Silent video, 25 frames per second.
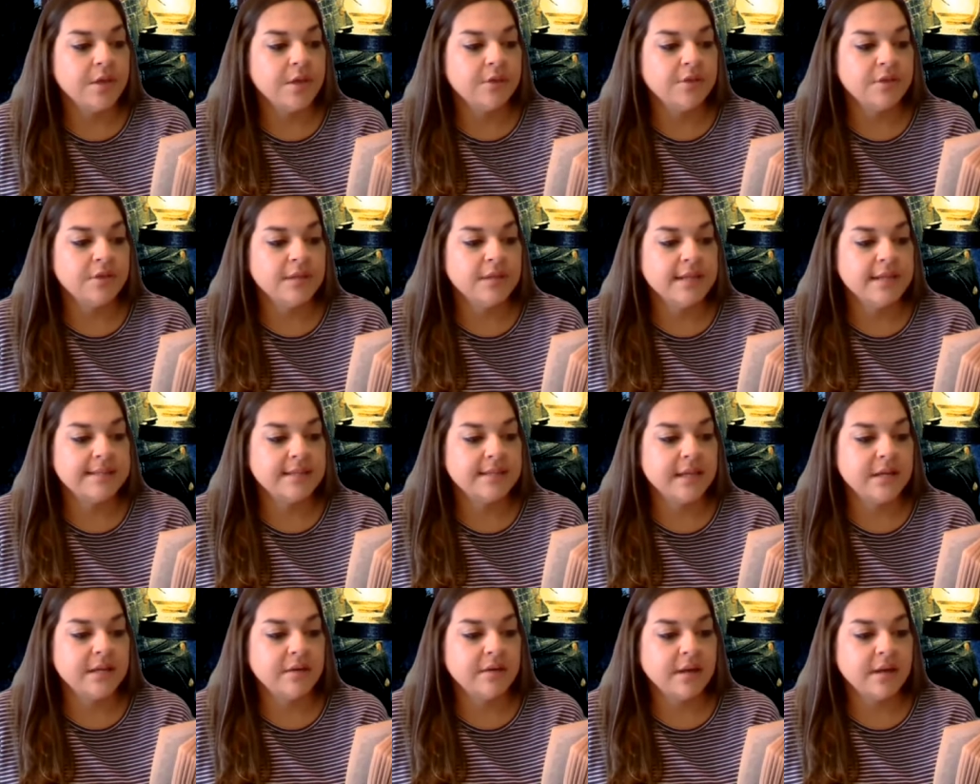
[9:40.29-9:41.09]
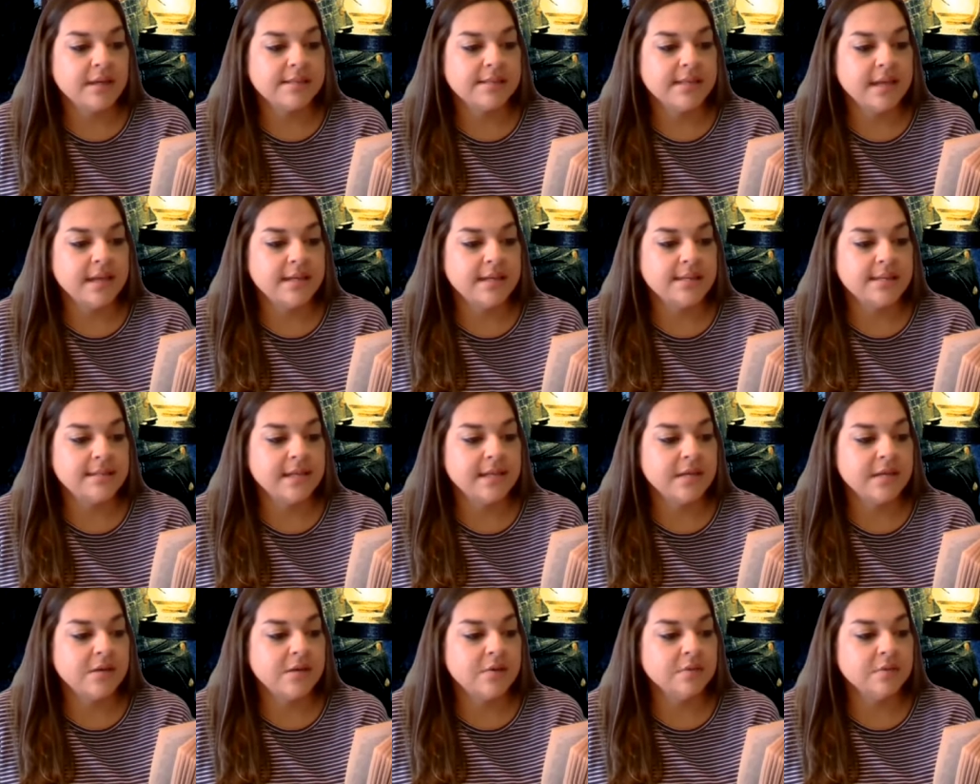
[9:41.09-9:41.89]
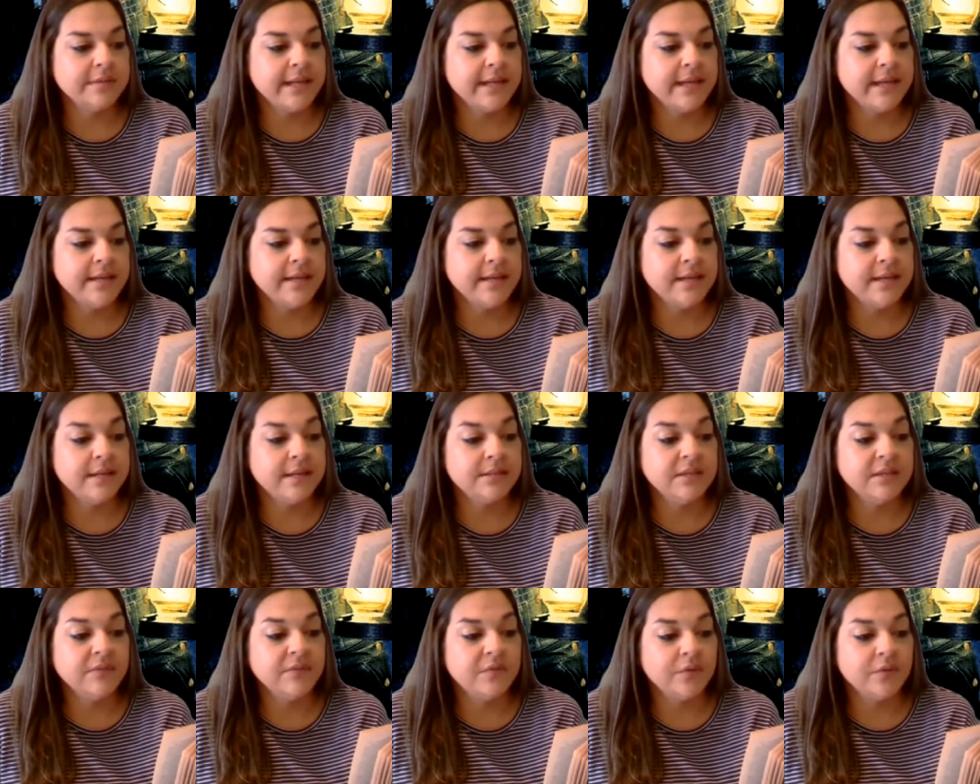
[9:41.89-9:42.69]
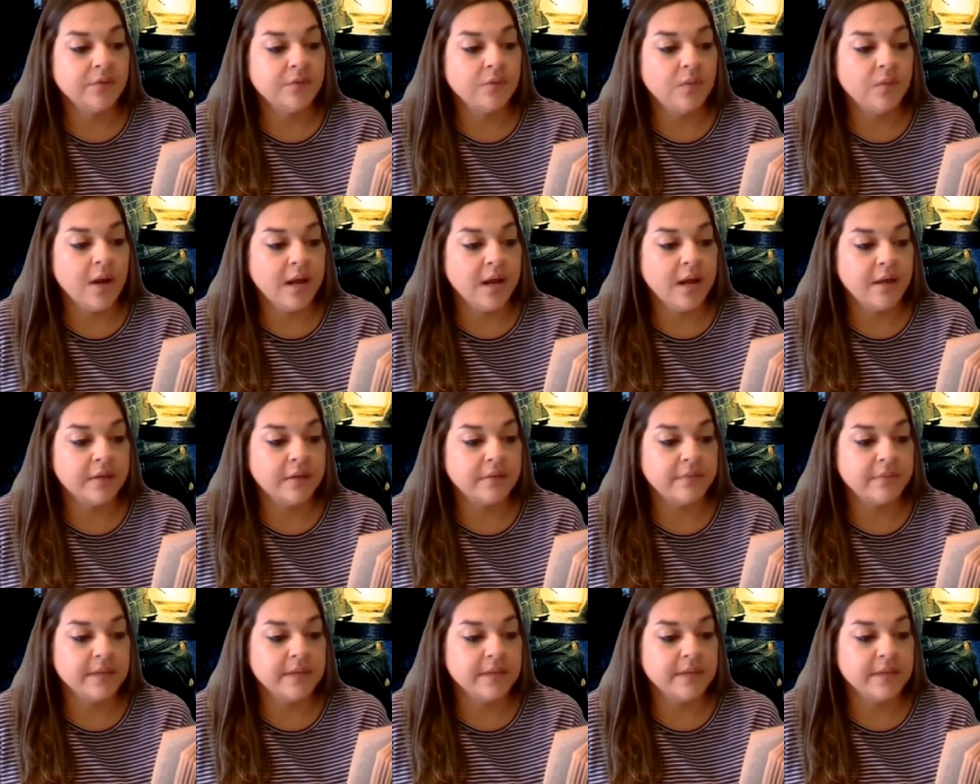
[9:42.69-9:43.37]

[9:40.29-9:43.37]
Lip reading: 2 nights later, I decided to take old Dan hunting for a while.